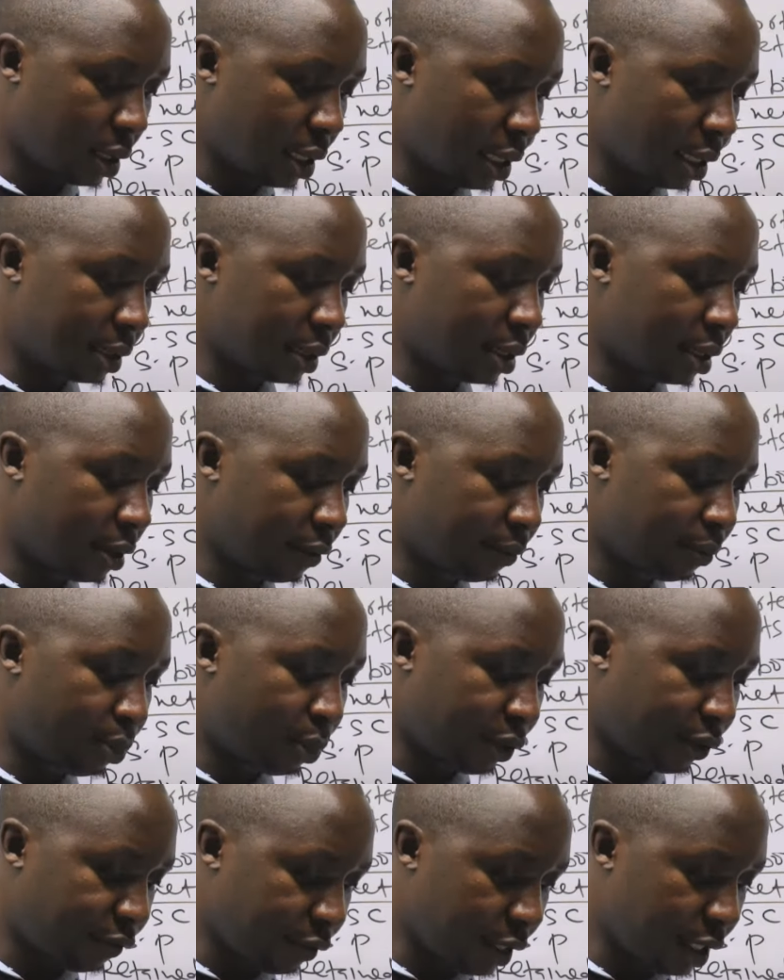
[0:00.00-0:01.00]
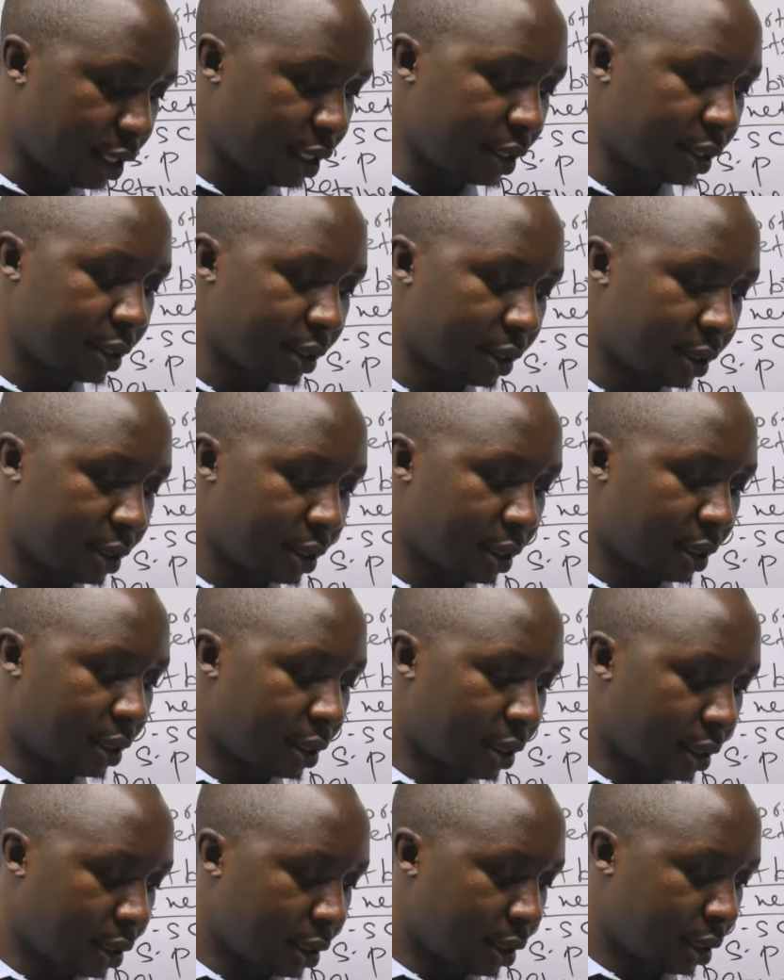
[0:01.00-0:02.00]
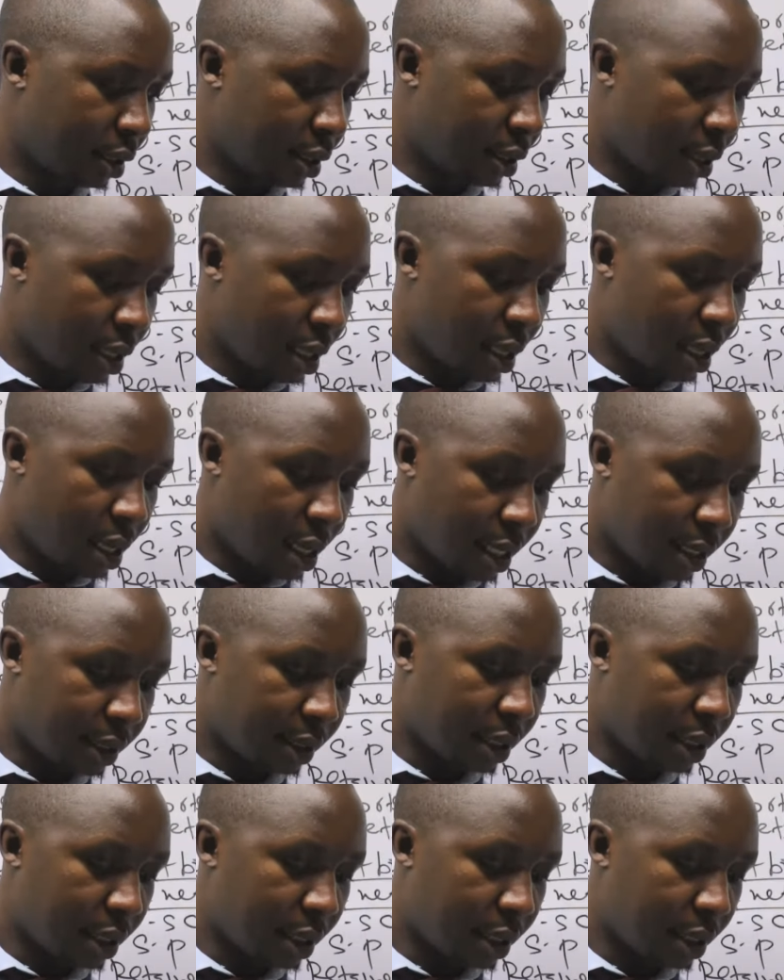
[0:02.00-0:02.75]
as at the prevailing, as